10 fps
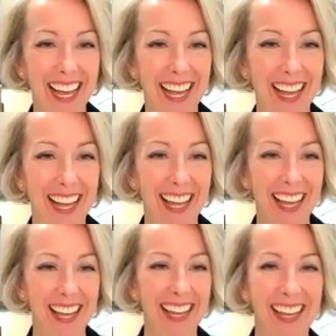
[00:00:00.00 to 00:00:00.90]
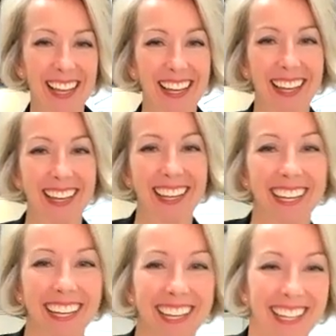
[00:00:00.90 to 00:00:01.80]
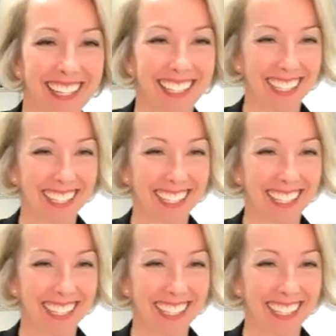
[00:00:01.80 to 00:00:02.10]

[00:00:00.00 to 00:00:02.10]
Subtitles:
(not speaking)